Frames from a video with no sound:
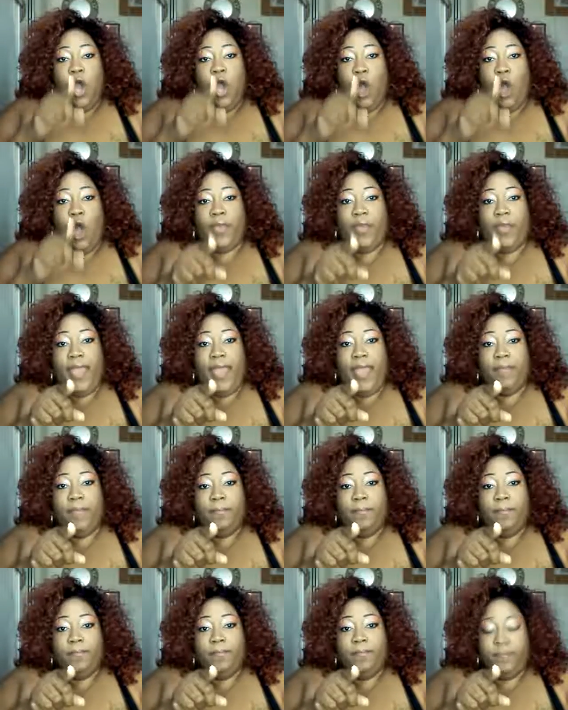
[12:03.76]

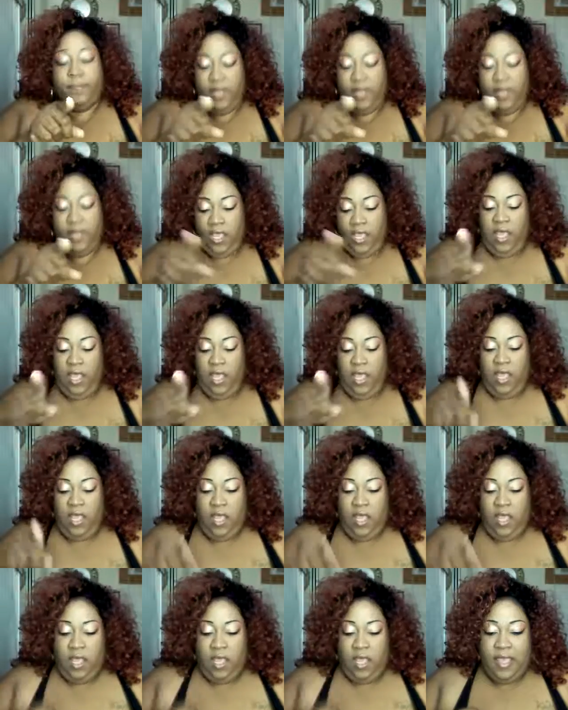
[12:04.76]
Okay?
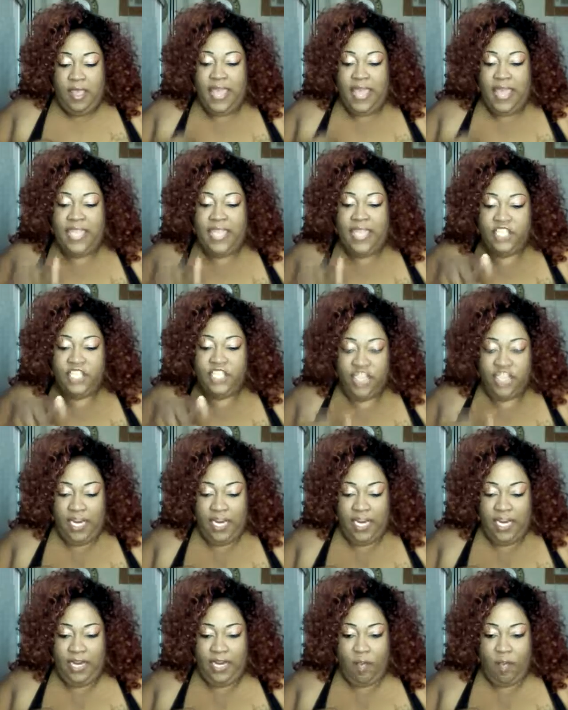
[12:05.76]
He
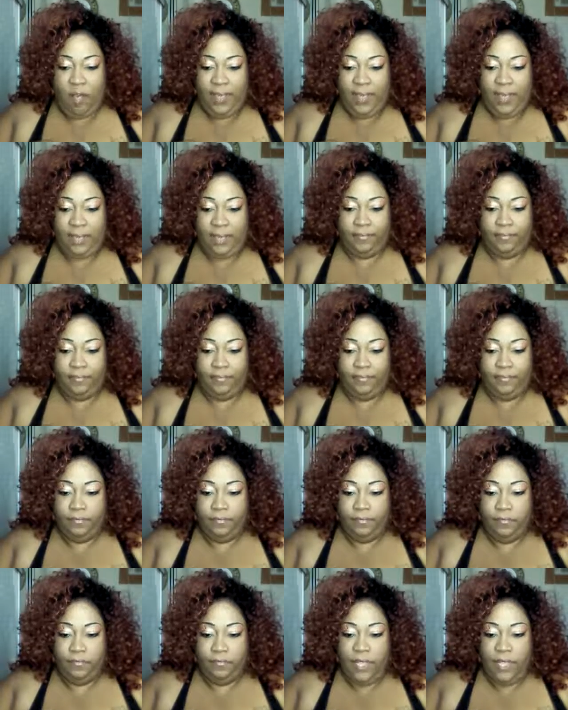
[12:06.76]
cheated on me
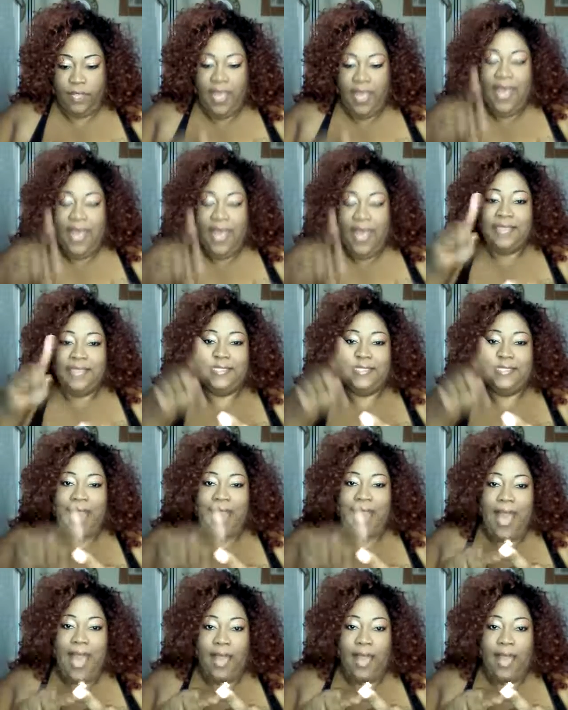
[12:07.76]

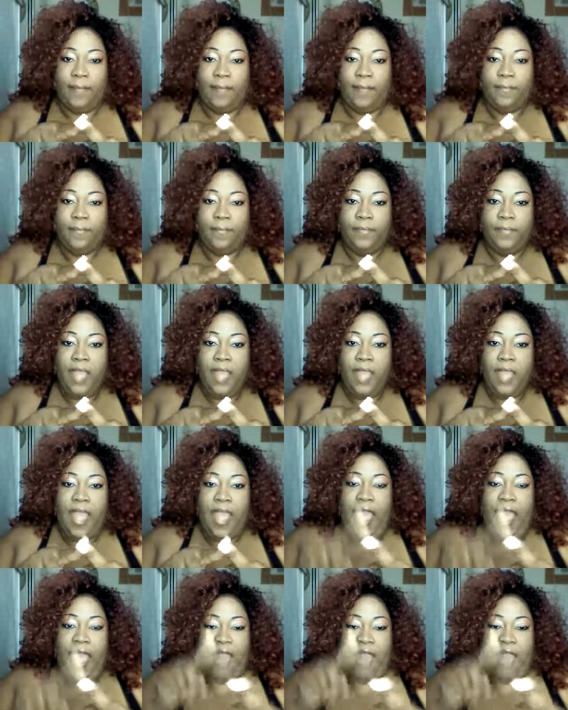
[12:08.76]
time
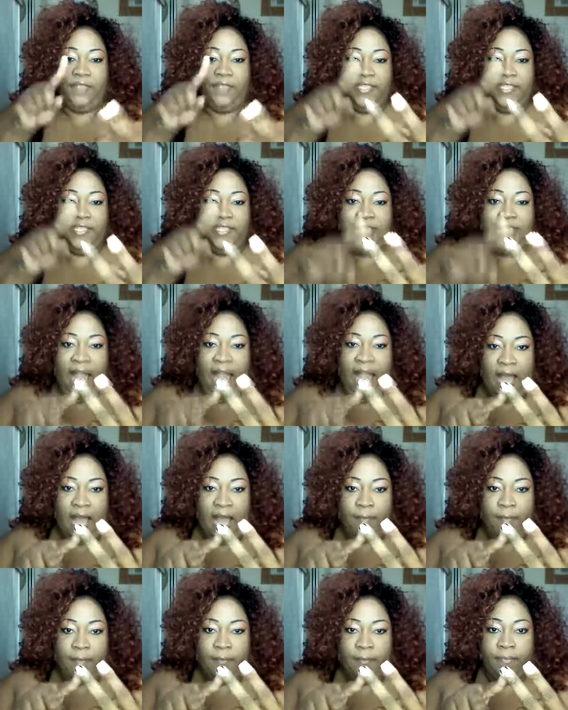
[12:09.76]
after time
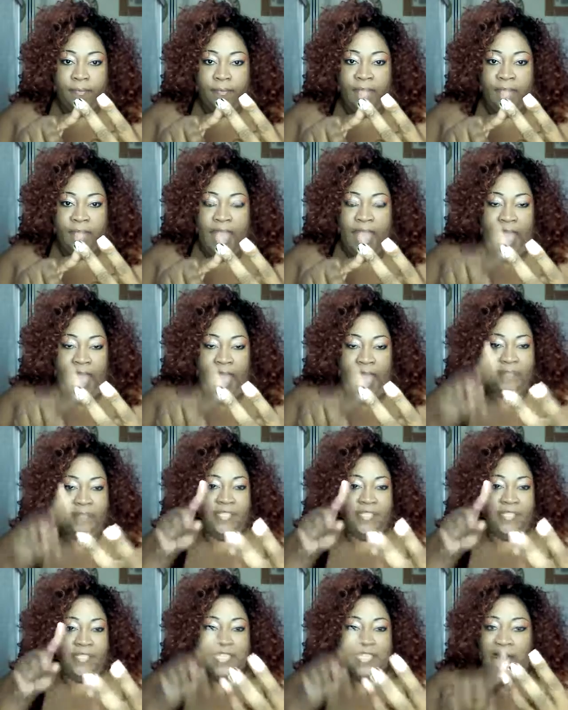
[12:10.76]

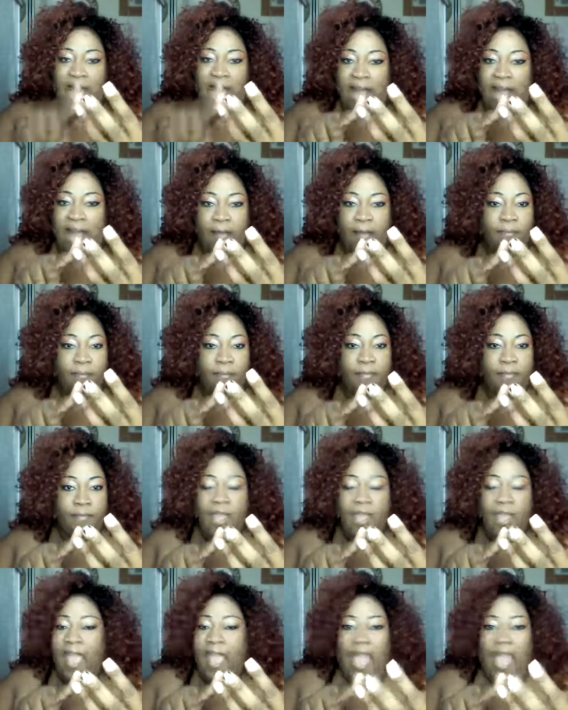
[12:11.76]
after time
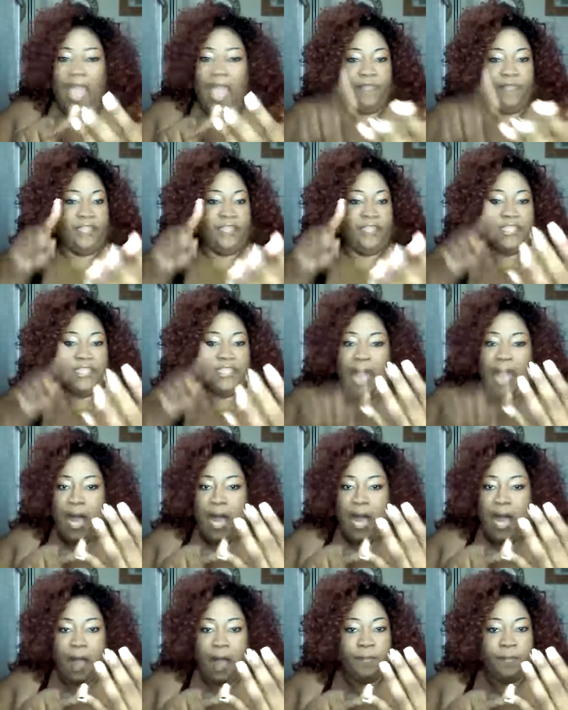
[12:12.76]
after
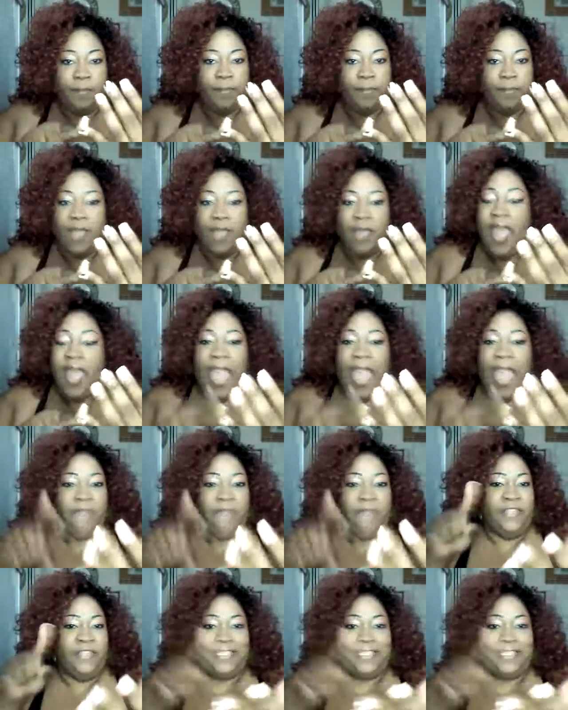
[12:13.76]
time
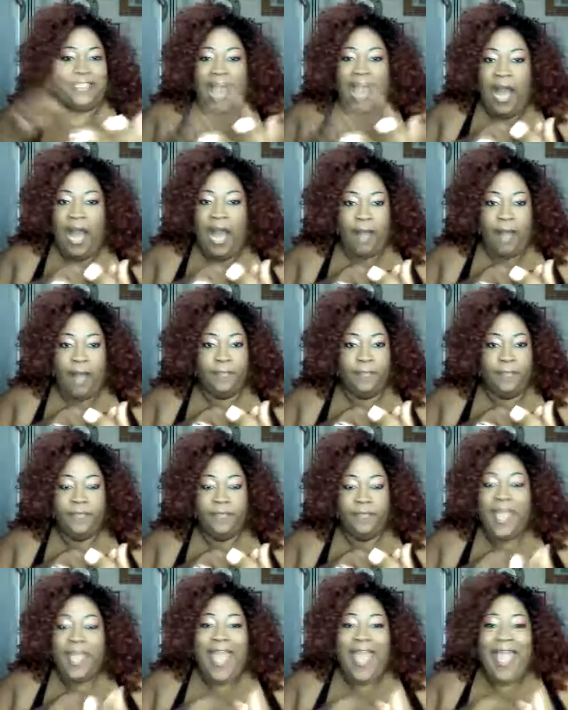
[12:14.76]
after time
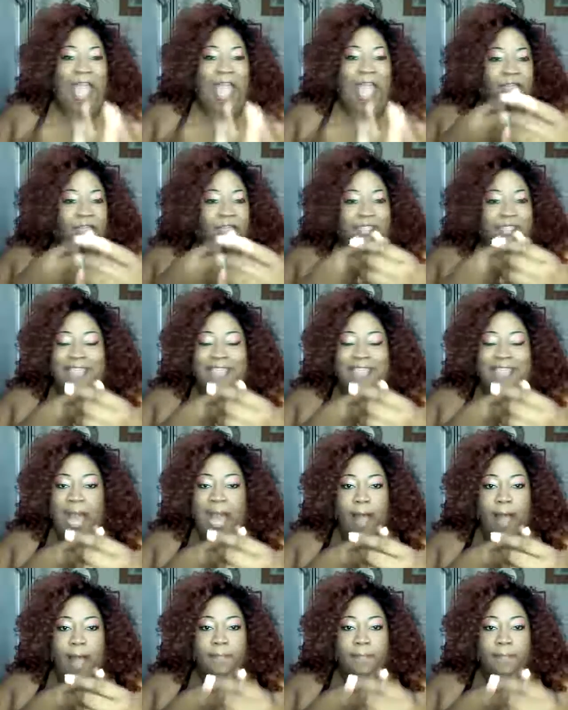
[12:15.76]
after
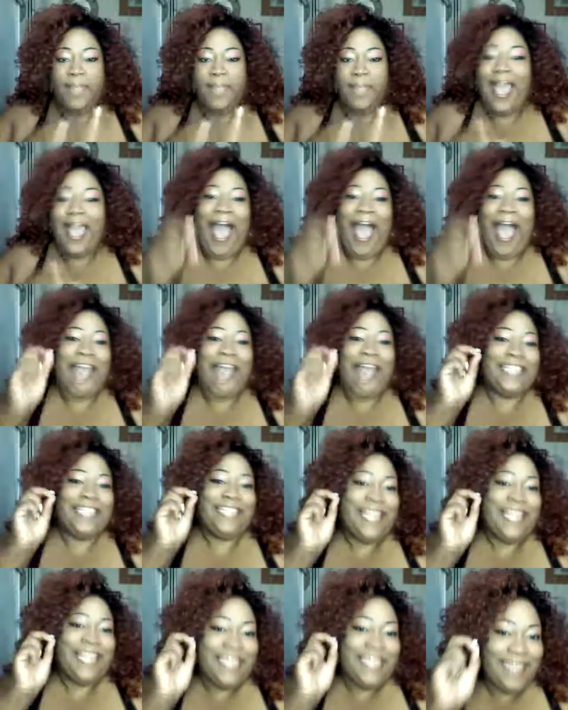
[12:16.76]
time. I
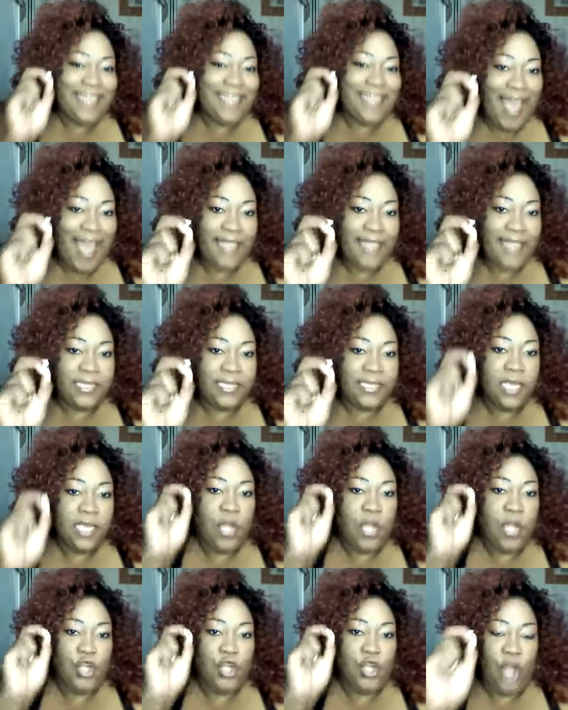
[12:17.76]
did not
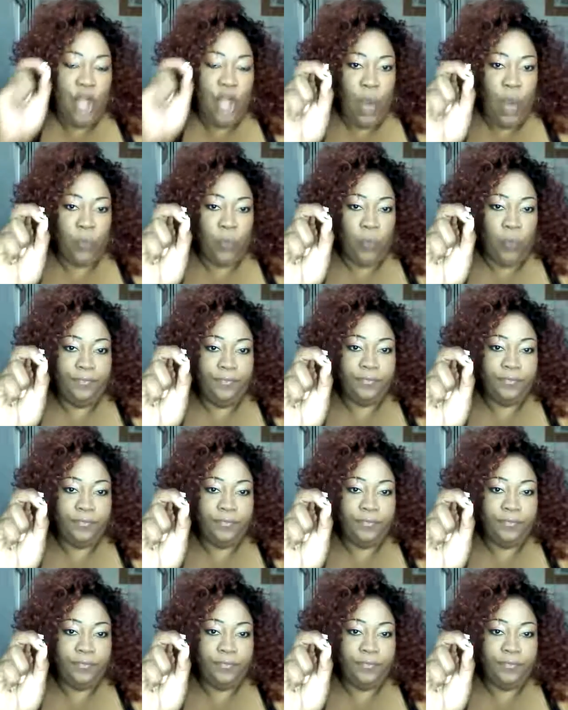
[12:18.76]
know